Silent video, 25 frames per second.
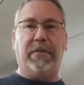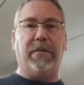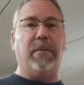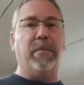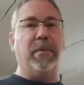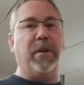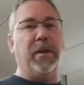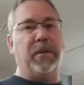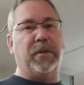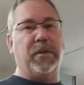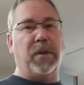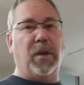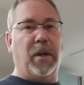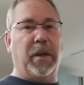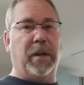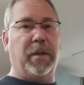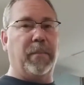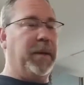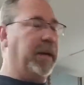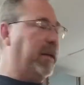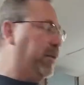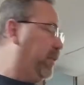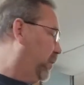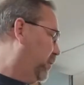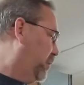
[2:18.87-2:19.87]
I'm going to talk
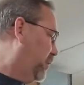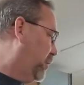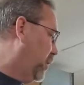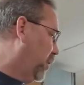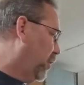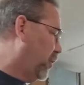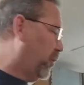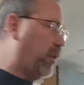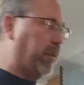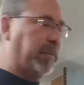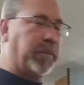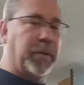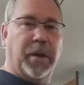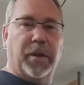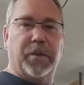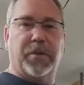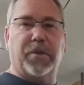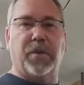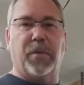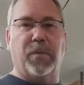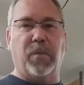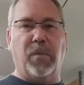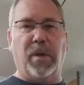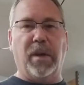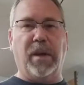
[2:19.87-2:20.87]
about the cylinder pressure
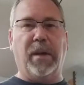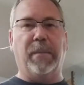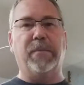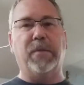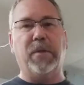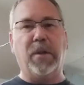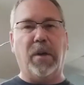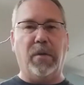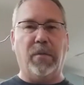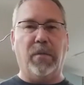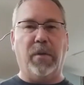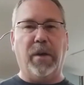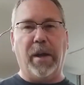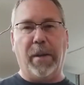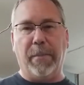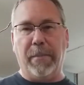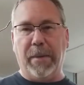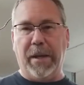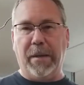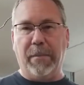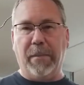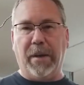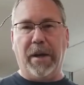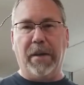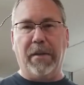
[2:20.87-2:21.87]
and what I
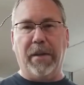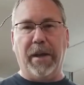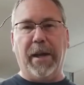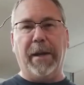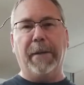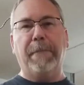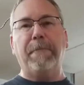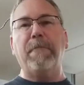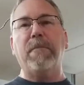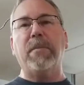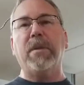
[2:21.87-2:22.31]
mean by that.